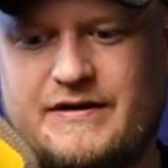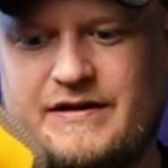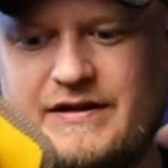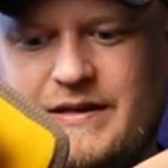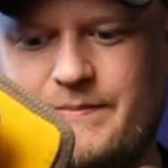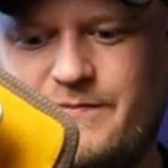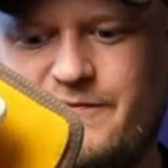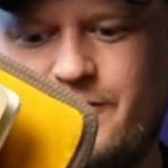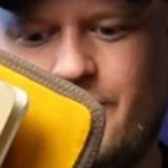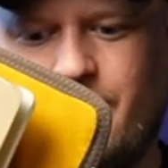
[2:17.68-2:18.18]

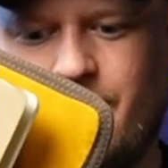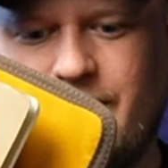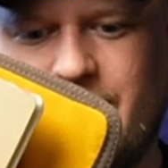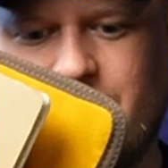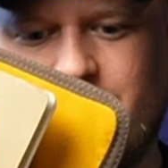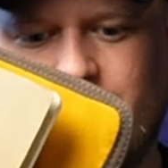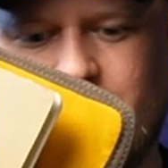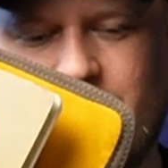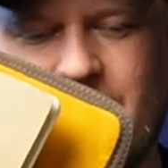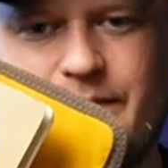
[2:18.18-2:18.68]
clip for it
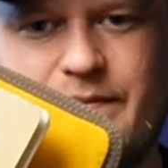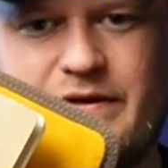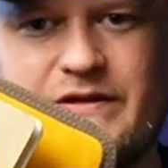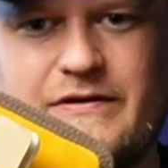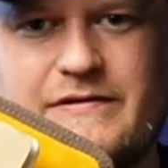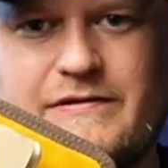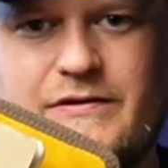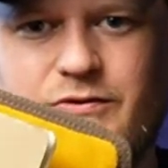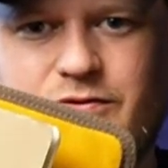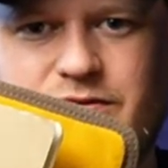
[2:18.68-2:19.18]
to keep it
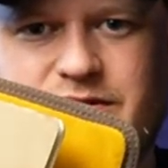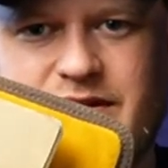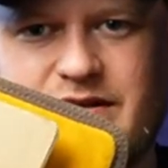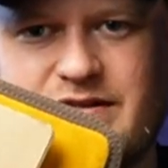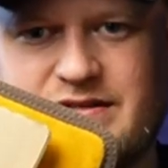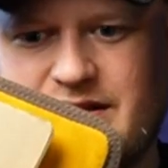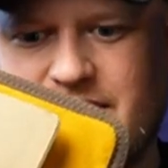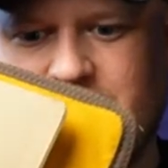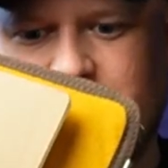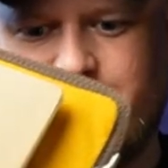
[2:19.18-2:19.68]
closed
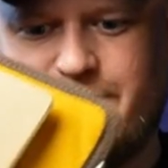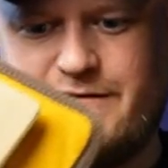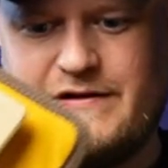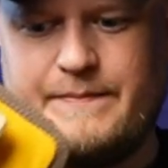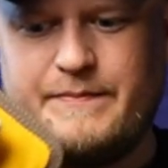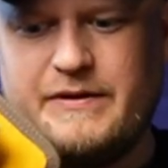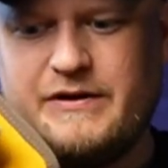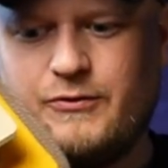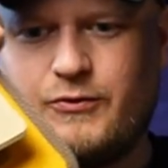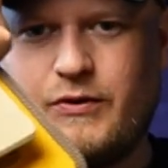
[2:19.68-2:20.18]
is like
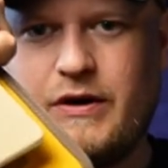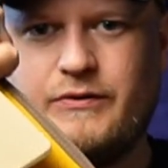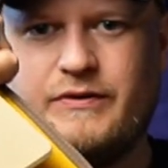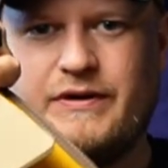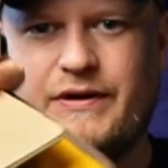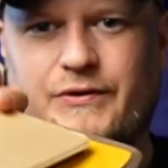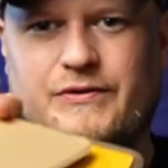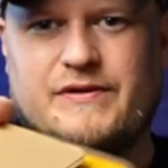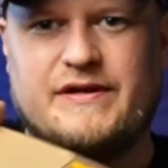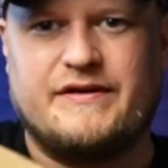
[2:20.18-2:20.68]
flapping around
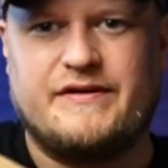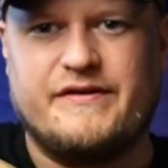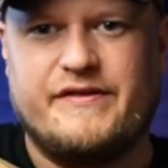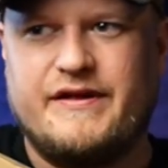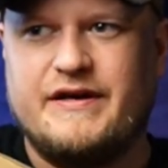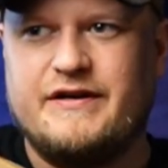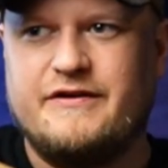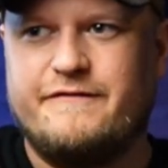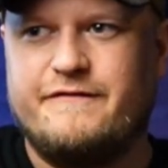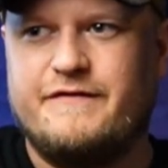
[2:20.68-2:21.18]
here like a
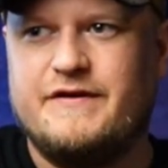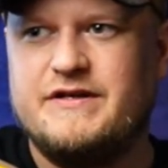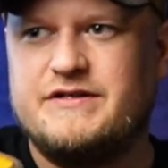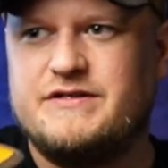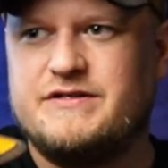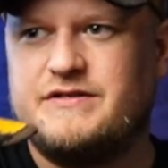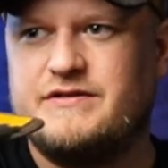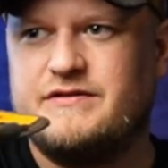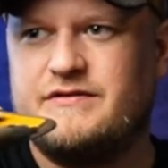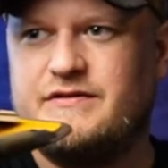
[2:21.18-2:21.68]
dead
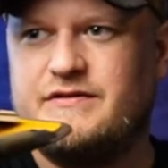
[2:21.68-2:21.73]
fish.